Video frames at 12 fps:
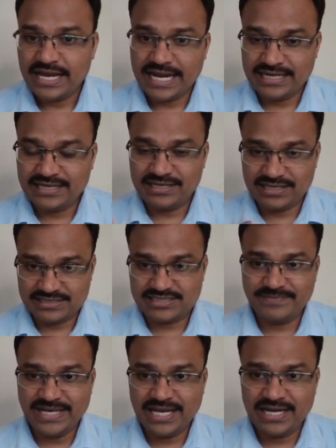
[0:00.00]
And
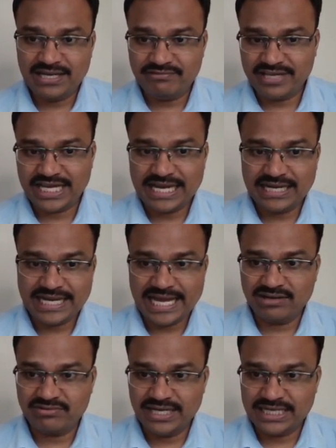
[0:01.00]
similarly, we can
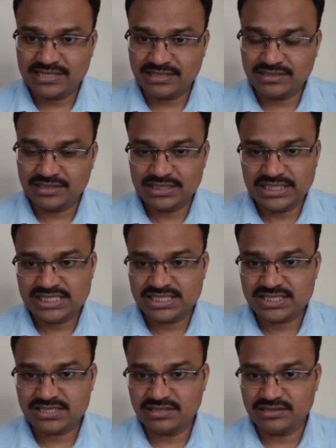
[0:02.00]
calculate
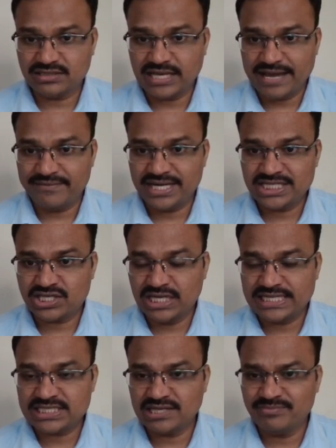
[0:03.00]
this average
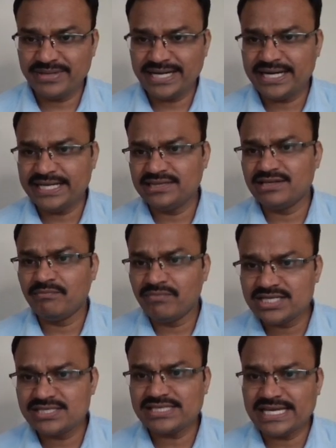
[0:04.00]
collection period in the
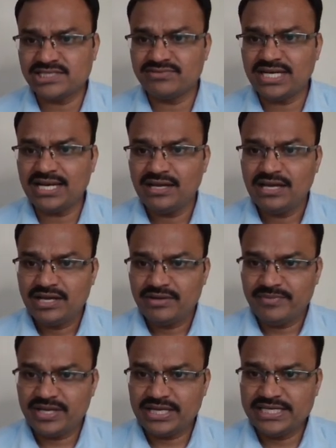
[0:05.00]
months as well.
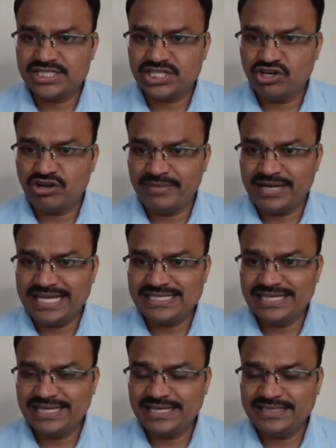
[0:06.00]
Instead of
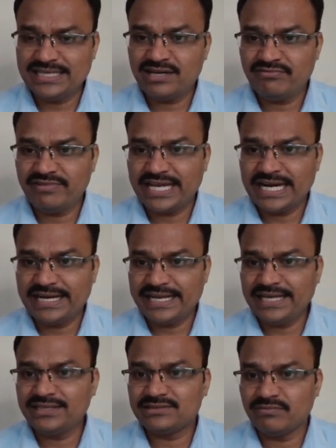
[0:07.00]
days in a year, we can
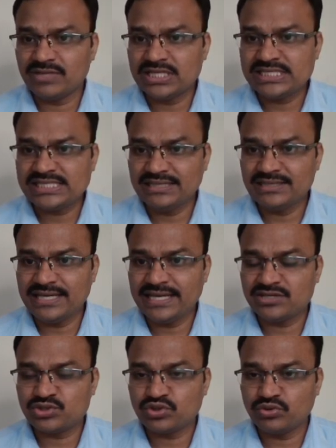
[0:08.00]
take months in the
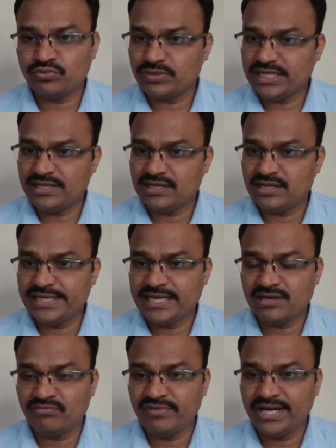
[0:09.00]
year. So in a
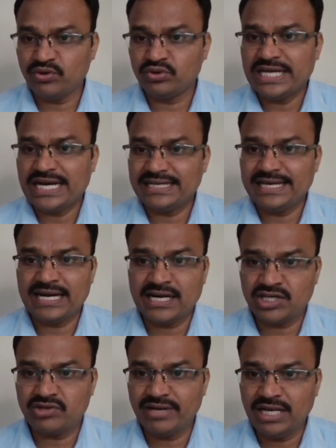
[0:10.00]
year, we know that there
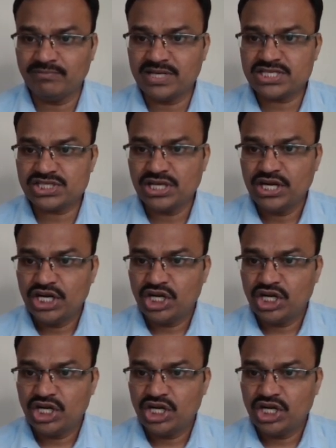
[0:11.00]
are 12 months.